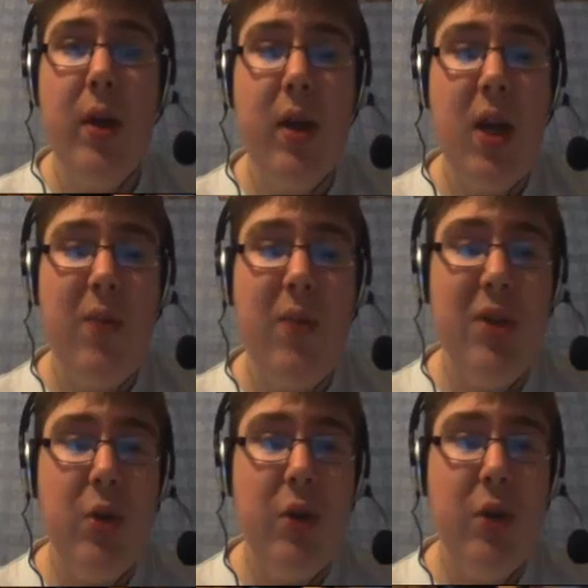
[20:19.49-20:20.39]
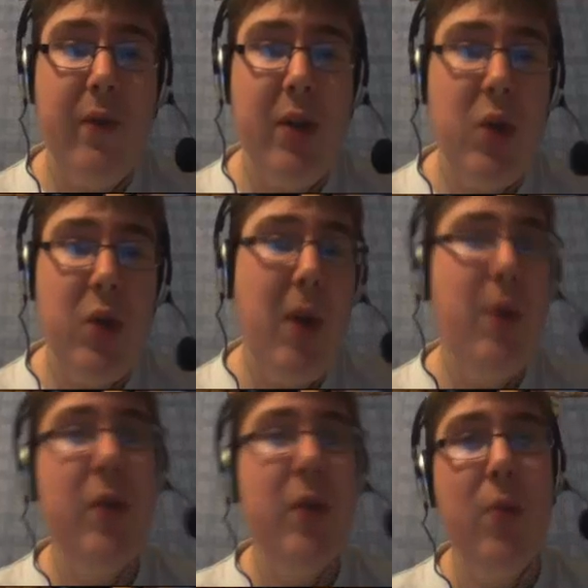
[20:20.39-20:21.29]
Just a quick discussion
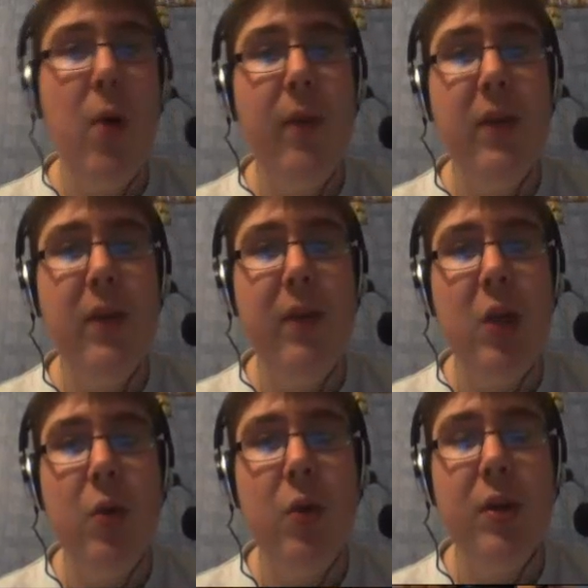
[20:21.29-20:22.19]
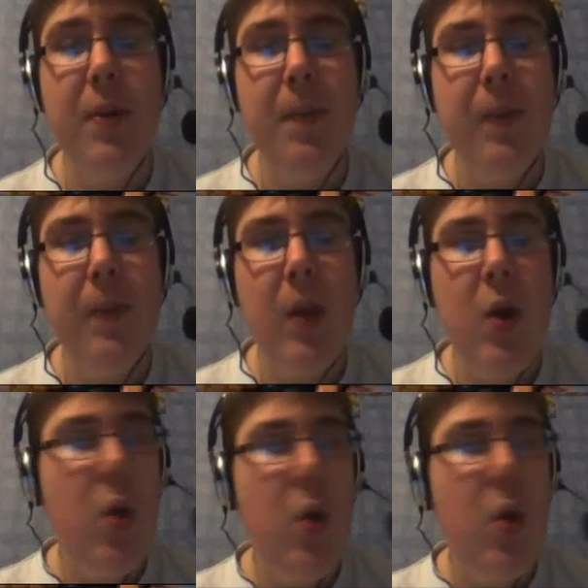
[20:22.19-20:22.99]
video. I'm going to be doing more of these videos